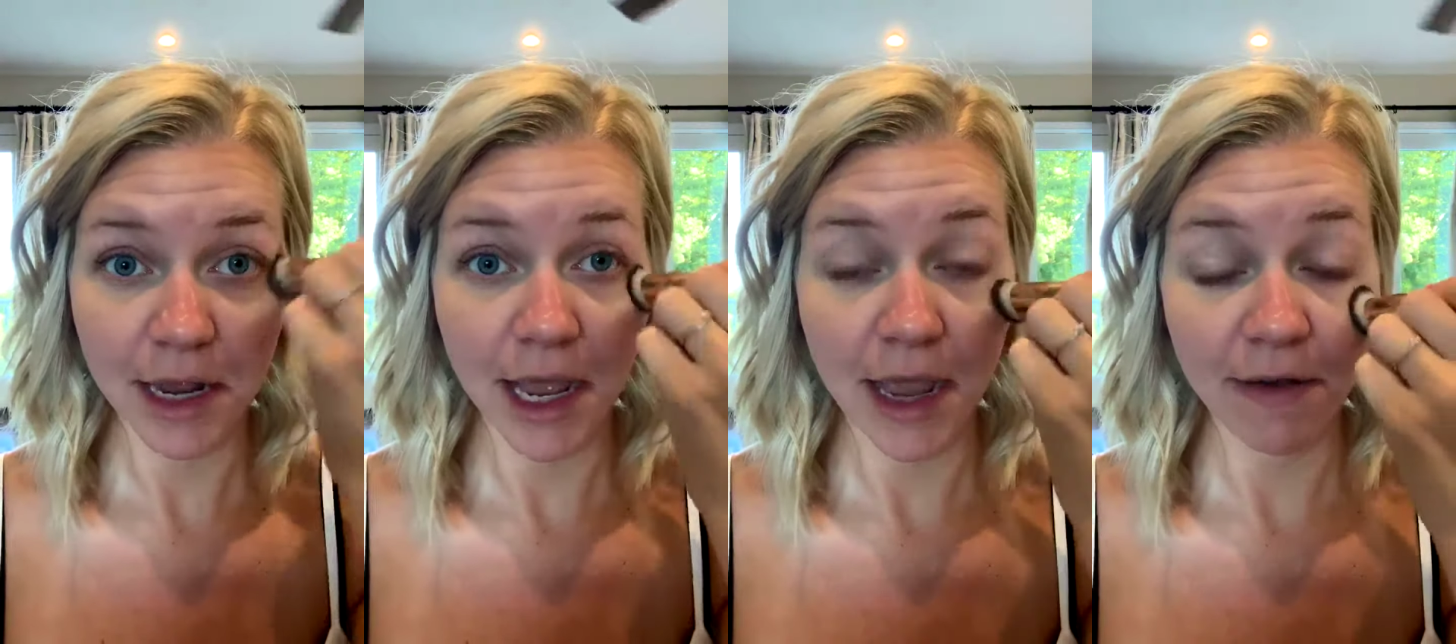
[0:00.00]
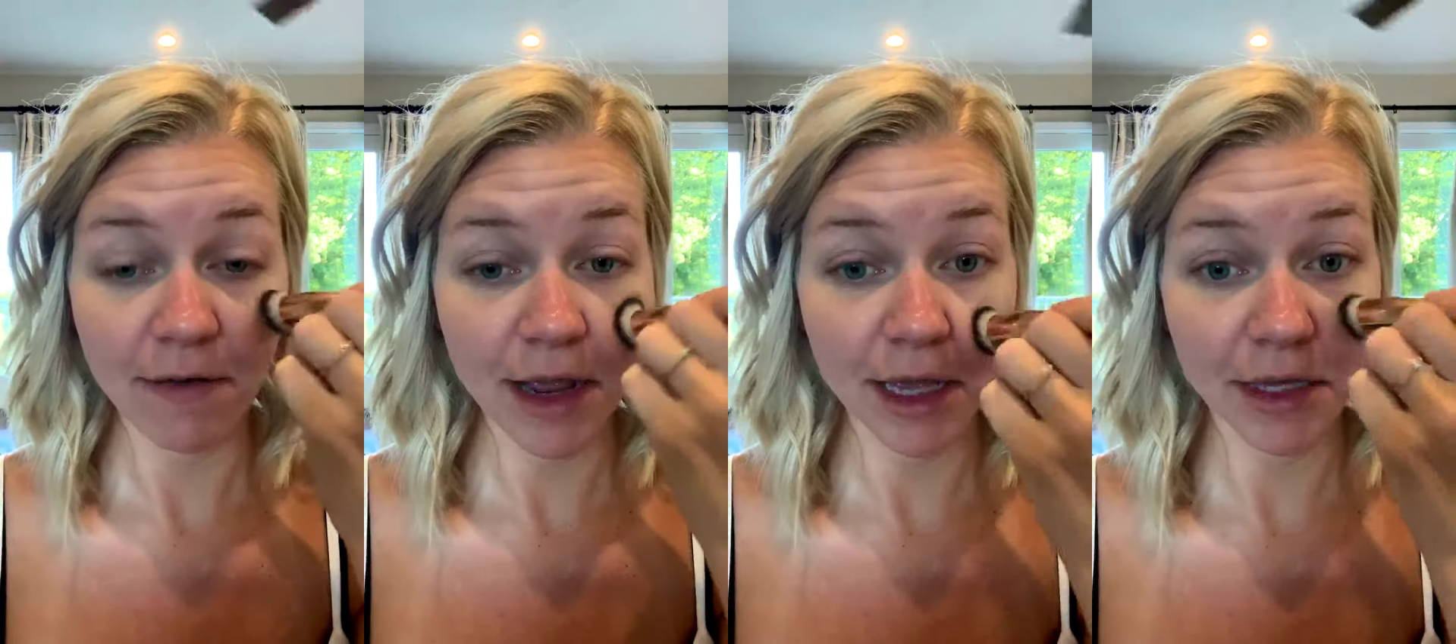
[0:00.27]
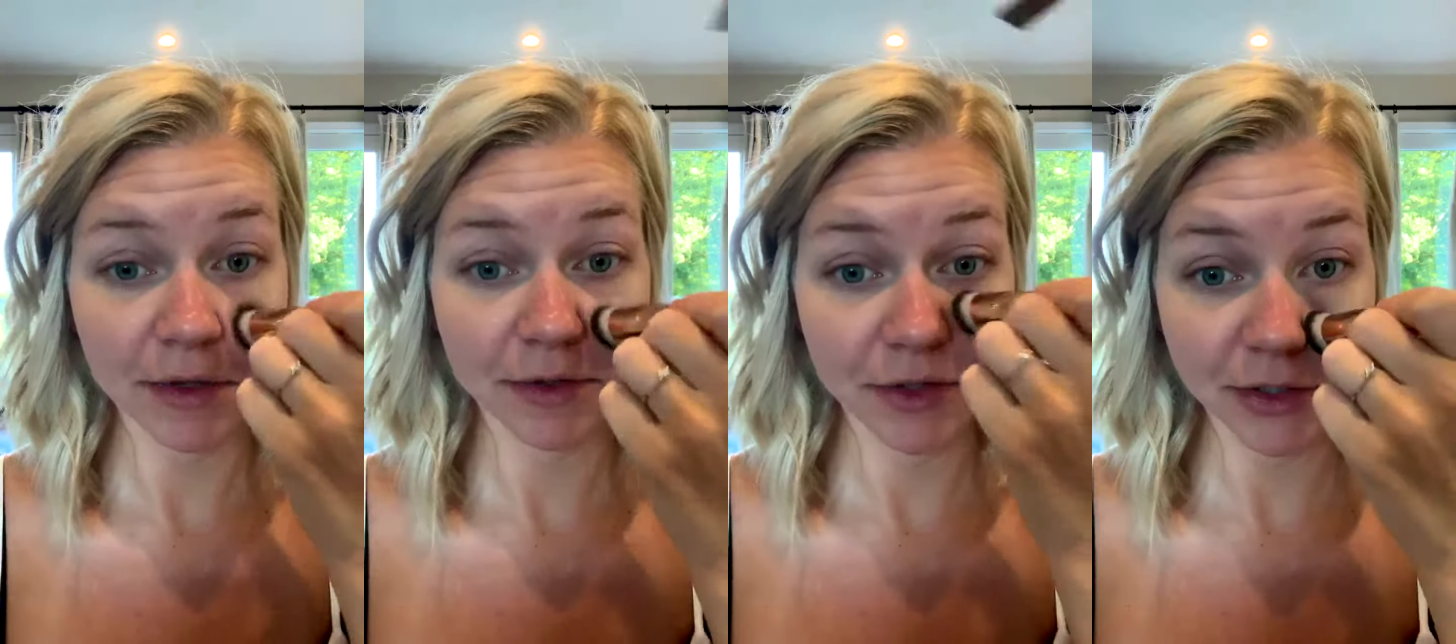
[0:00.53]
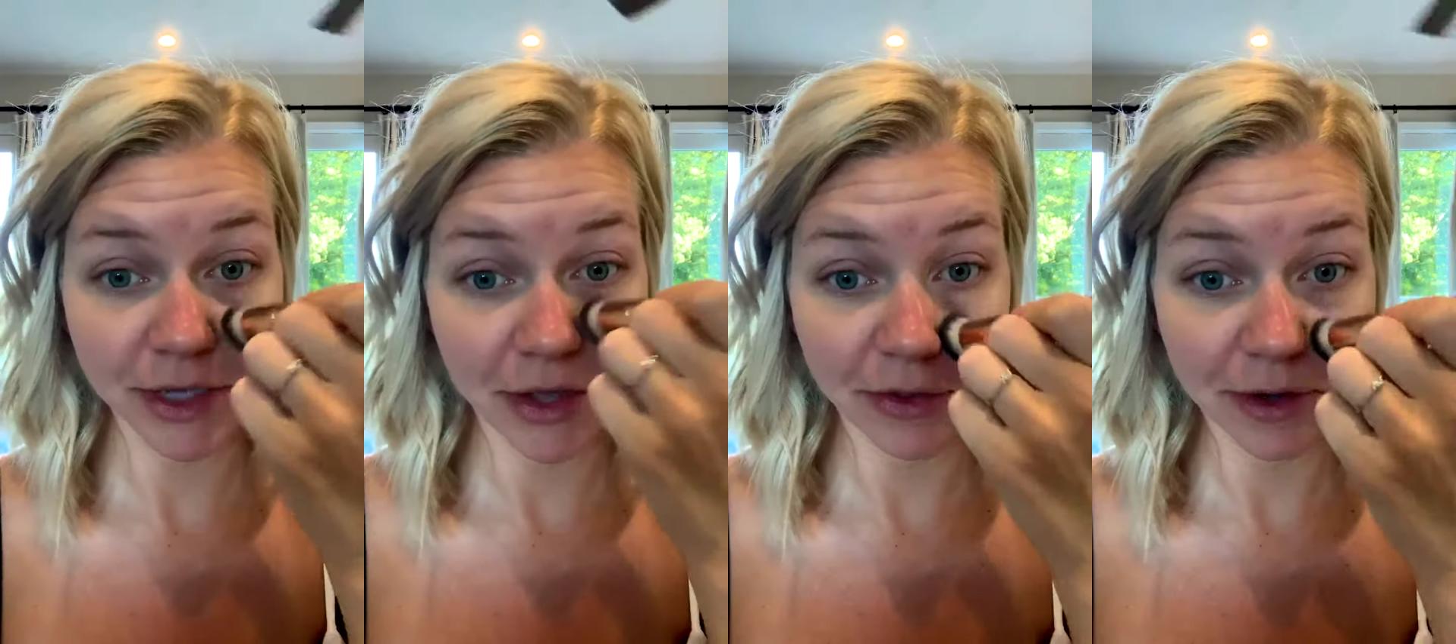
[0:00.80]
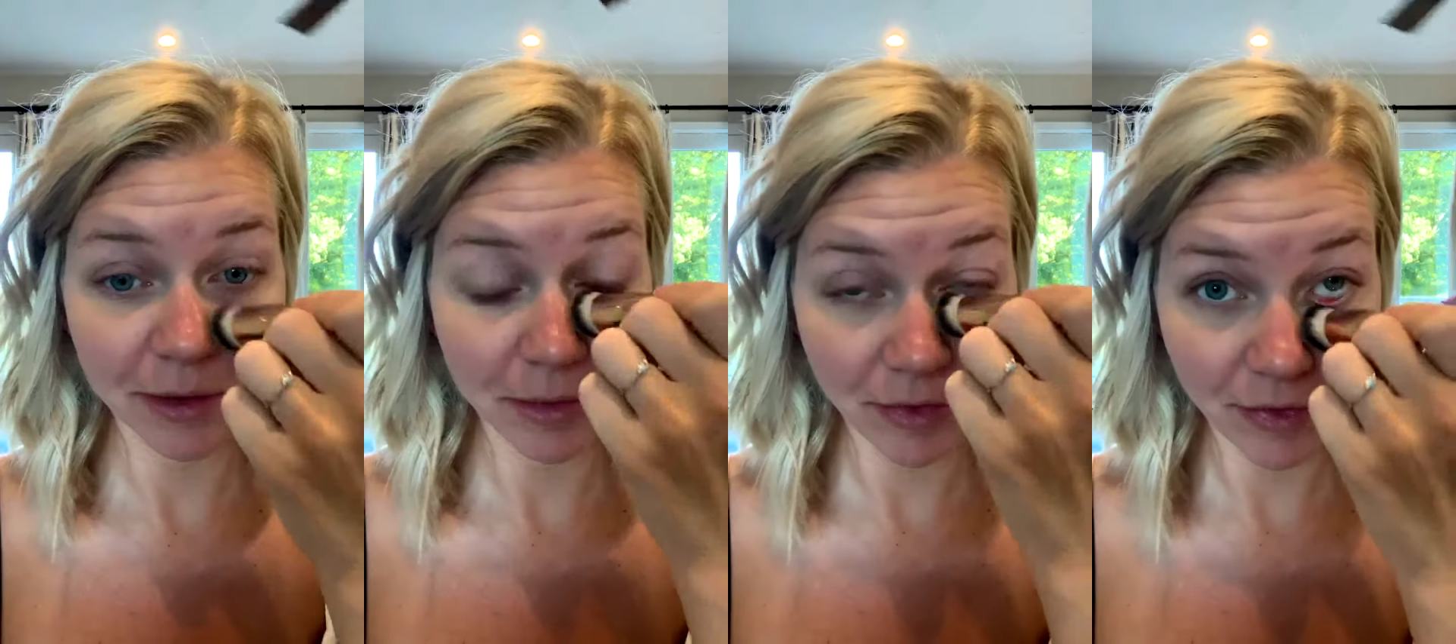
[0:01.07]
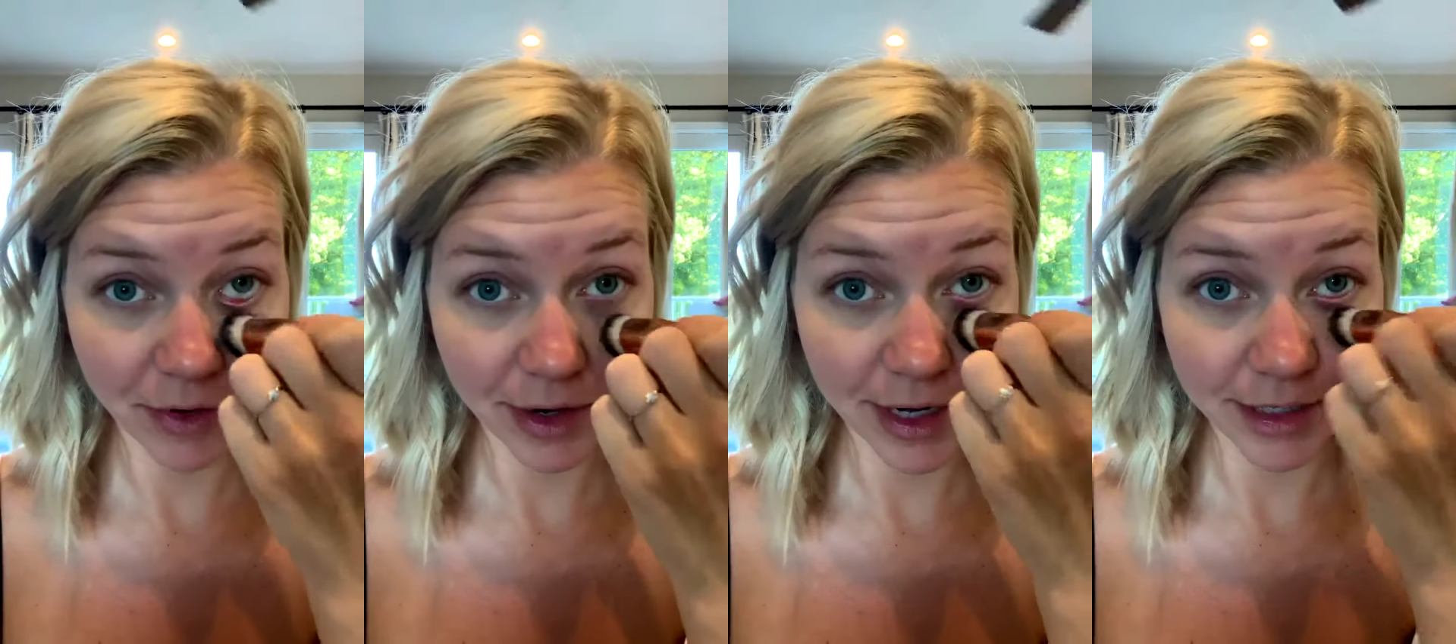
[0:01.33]
I've not used this color
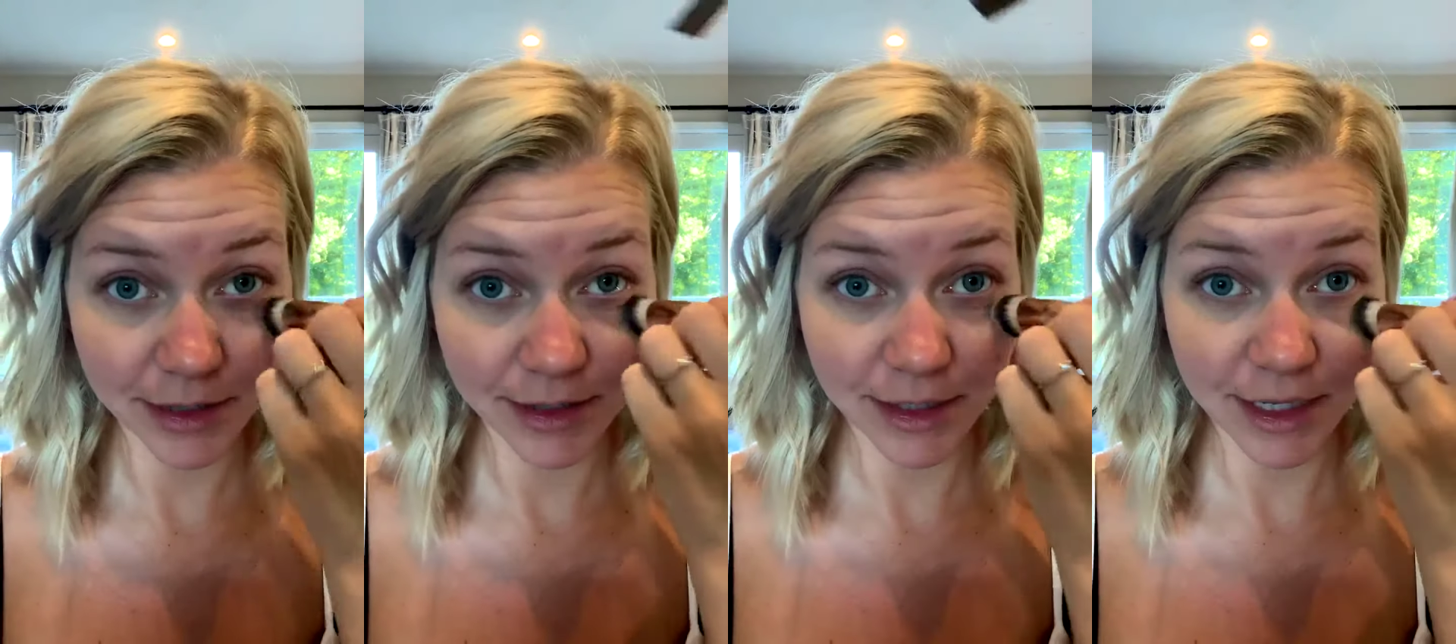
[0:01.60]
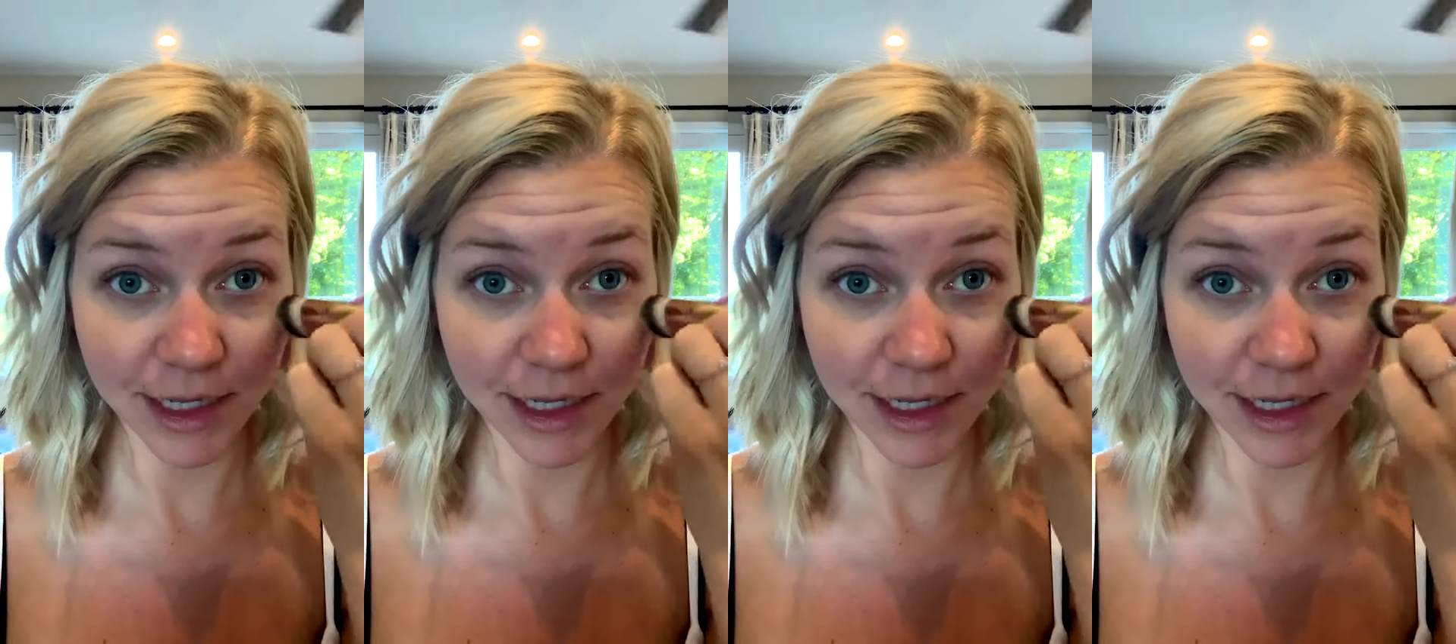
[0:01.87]
before, guys.